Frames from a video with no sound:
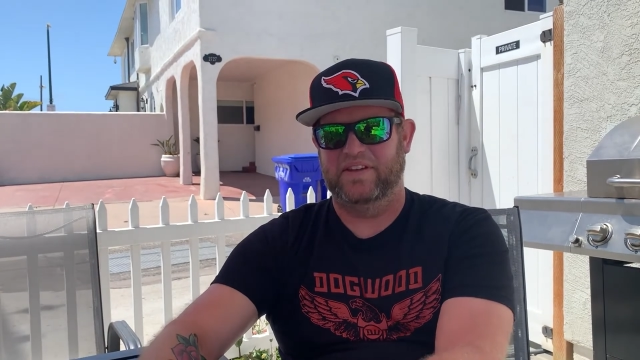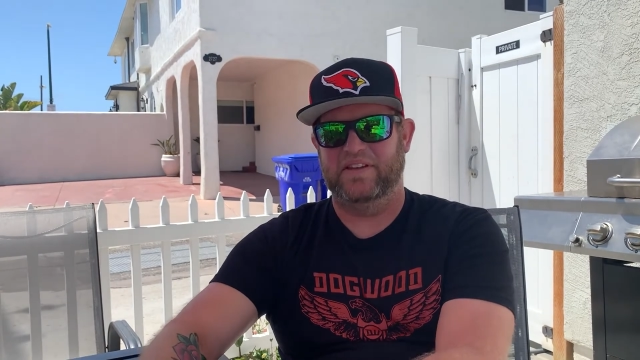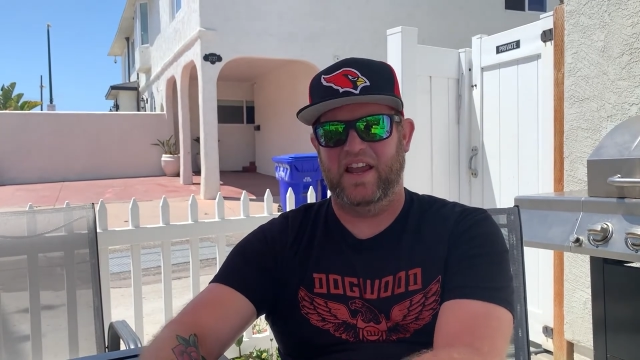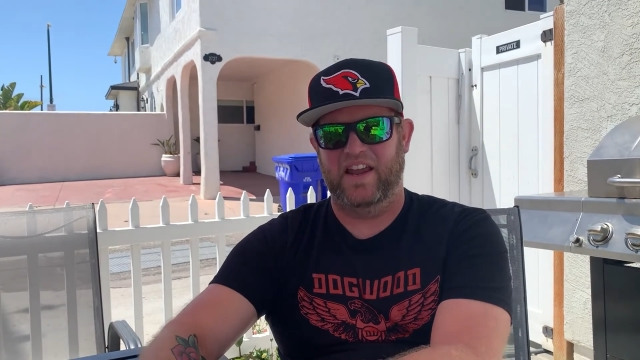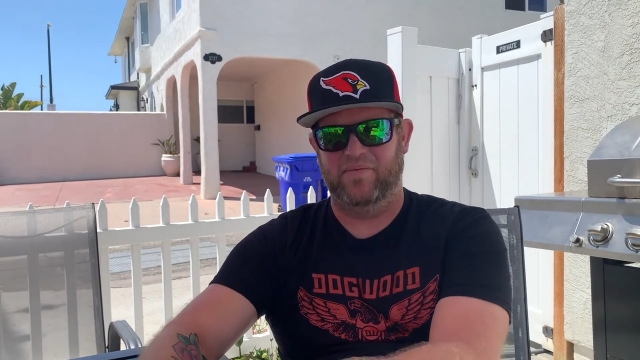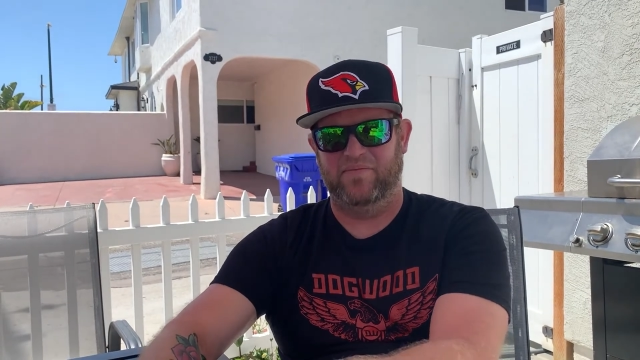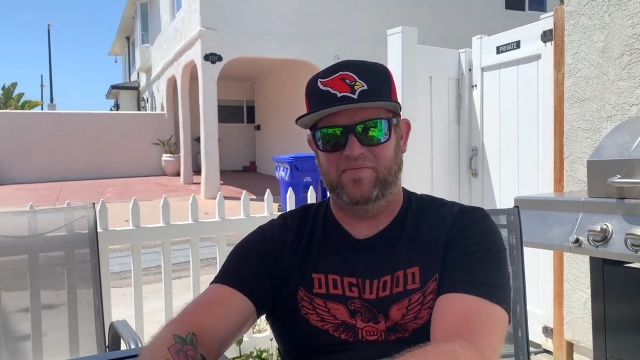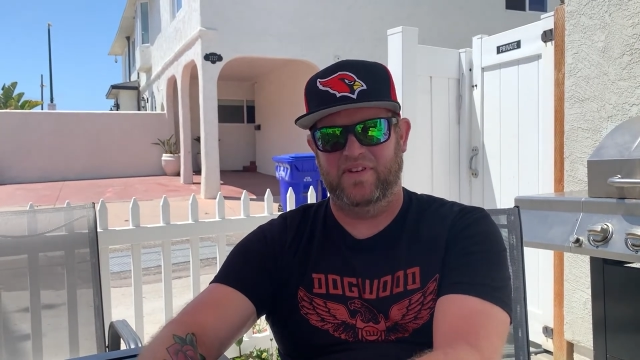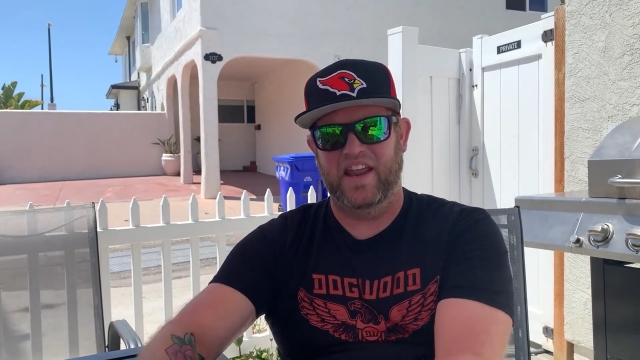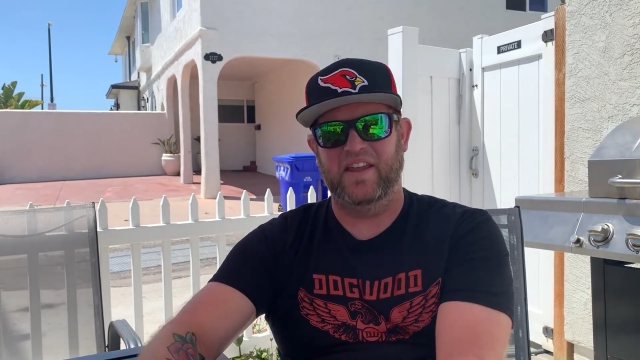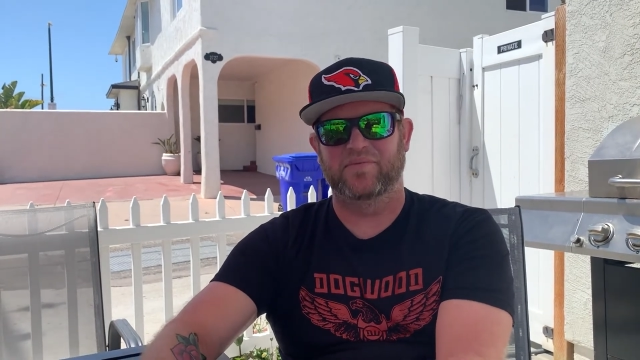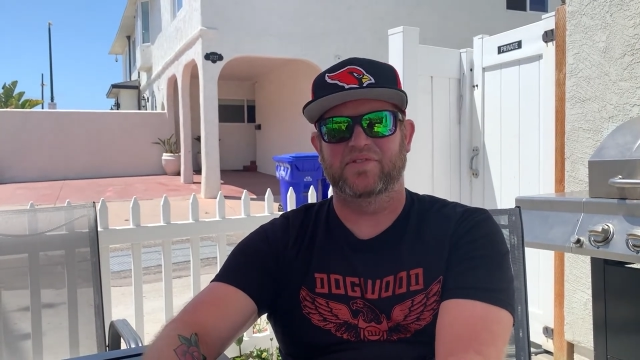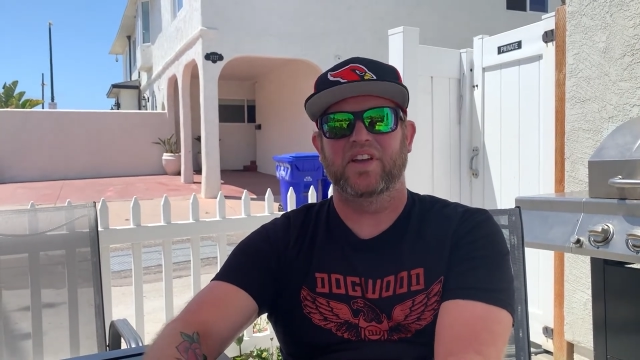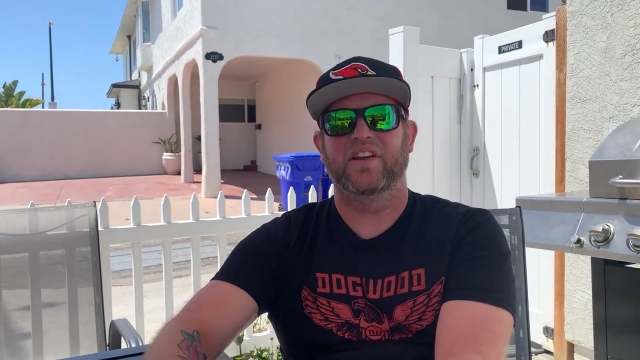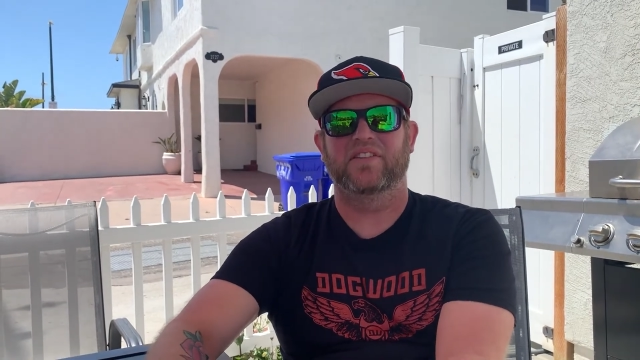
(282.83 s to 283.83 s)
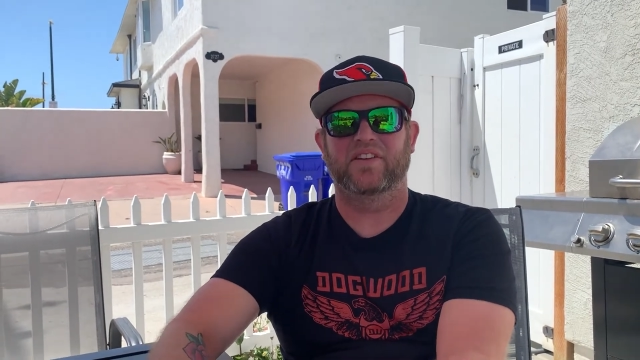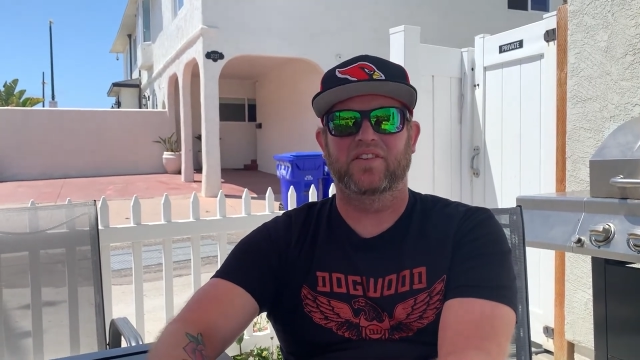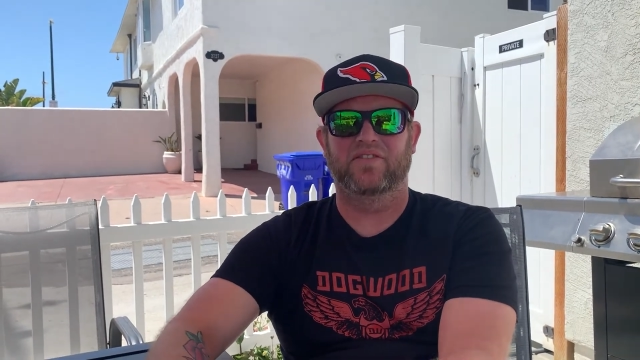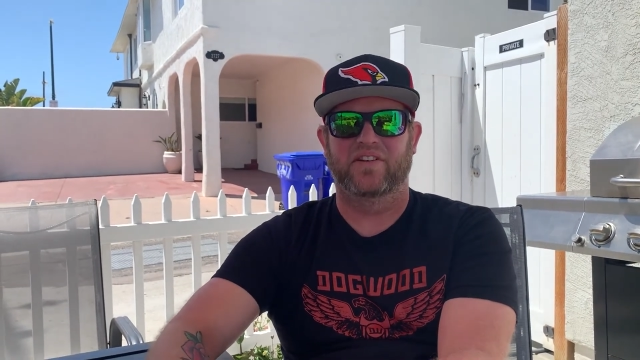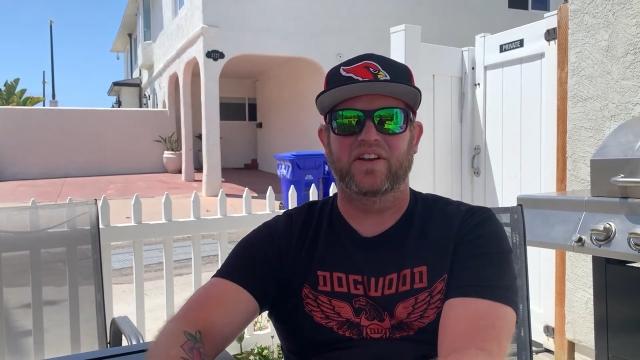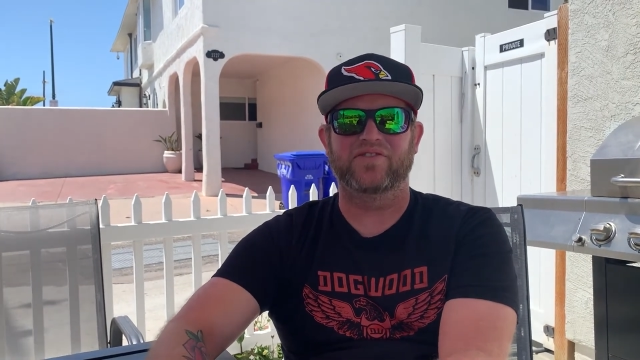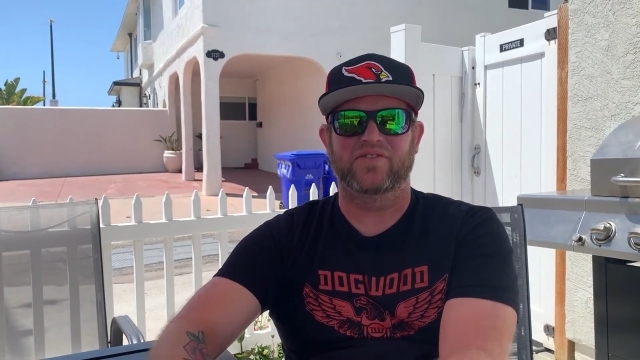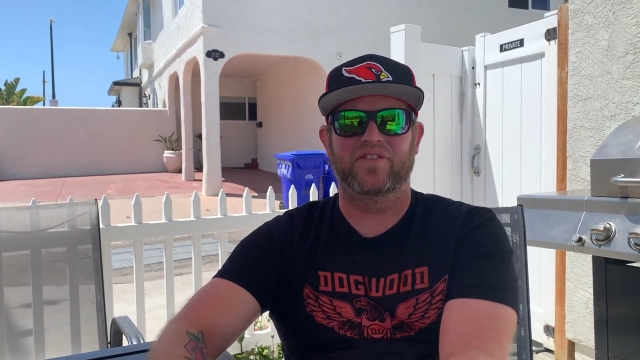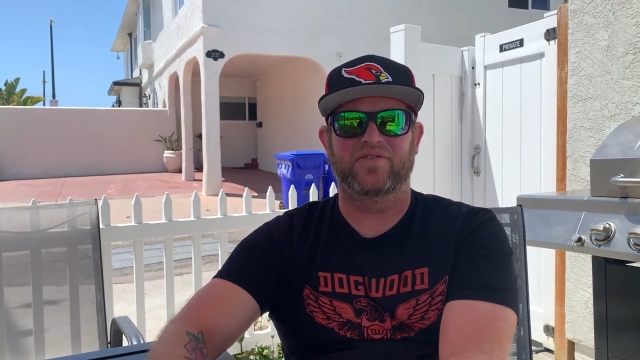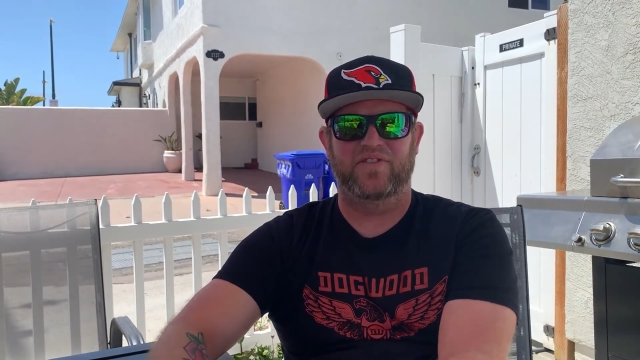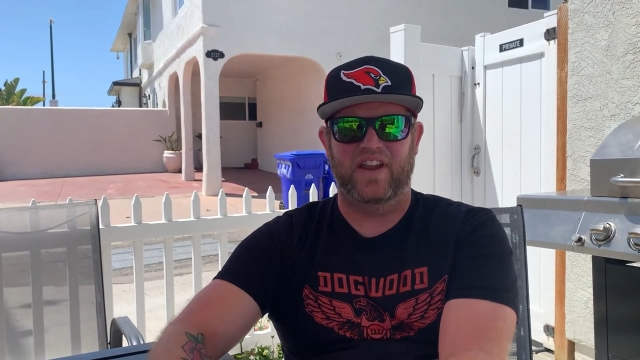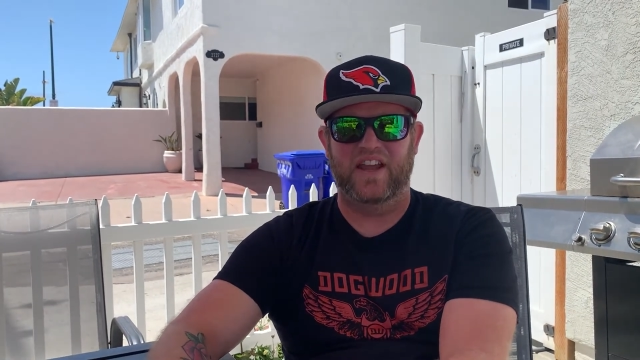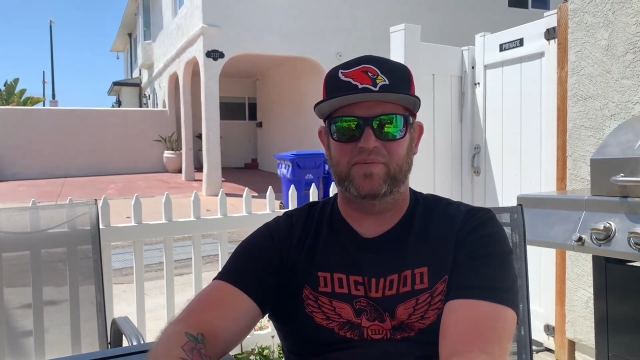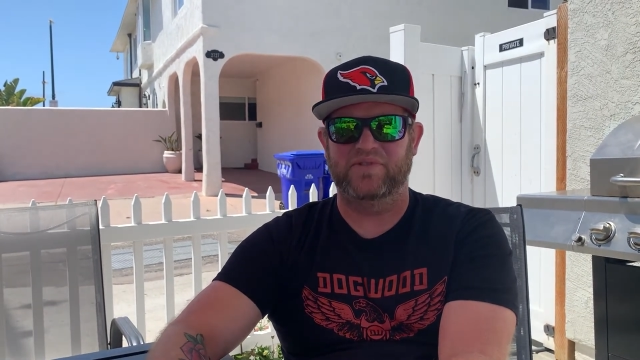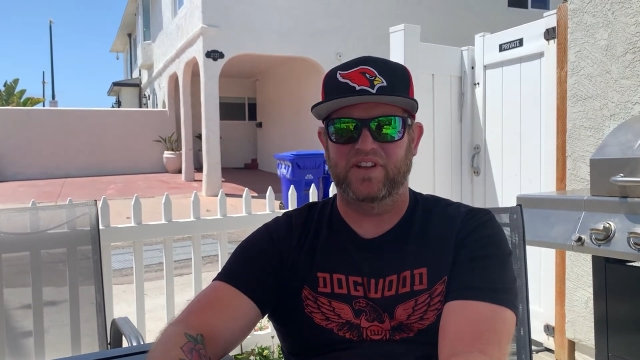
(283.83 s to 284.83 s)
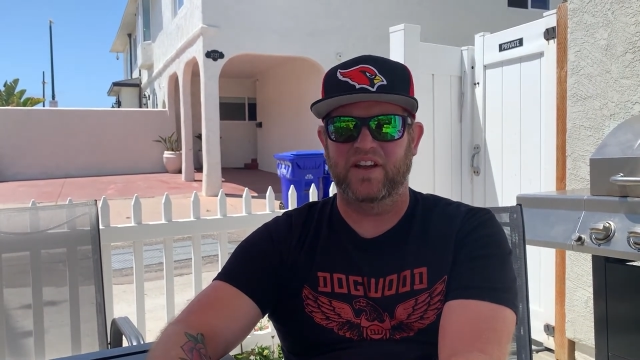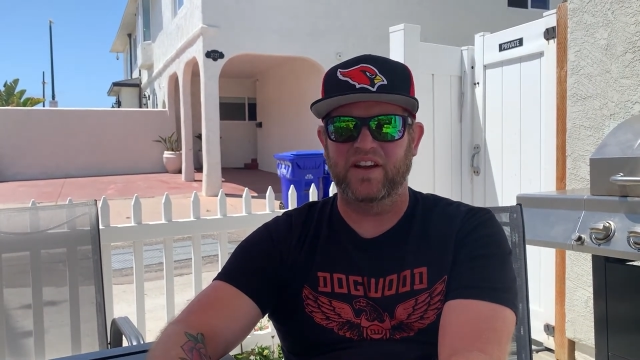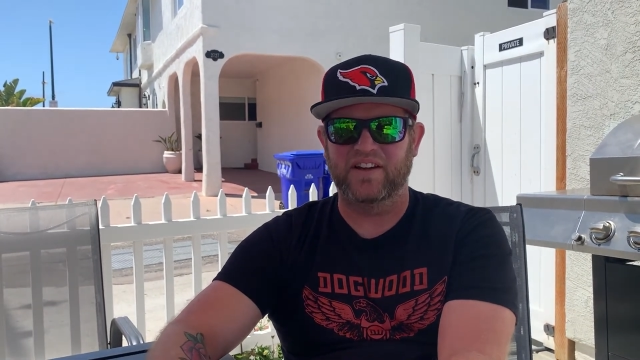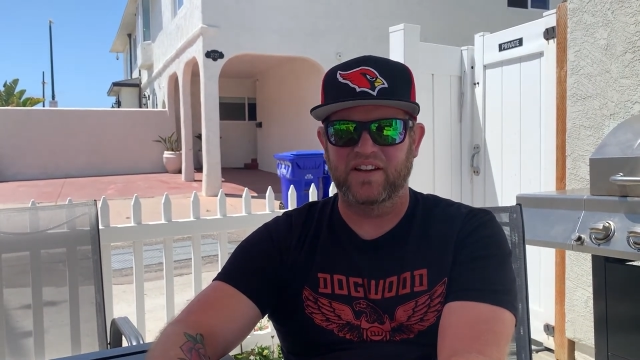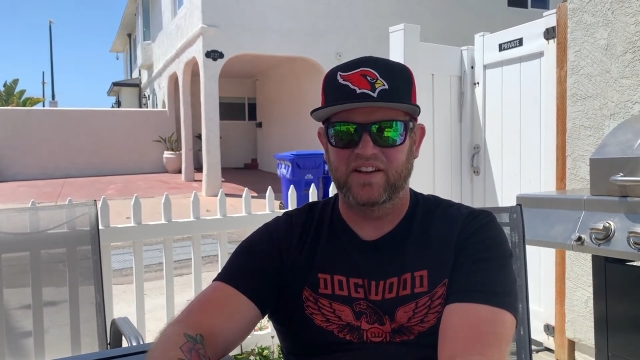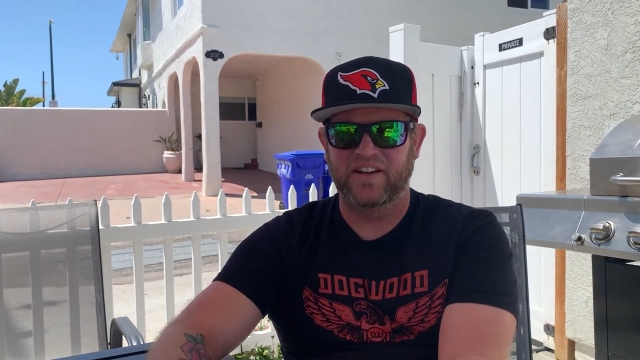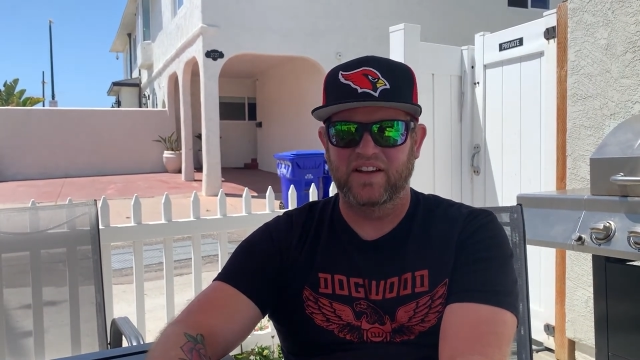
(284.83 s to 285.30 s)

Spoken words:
became Namesake, the iteration of Namesake,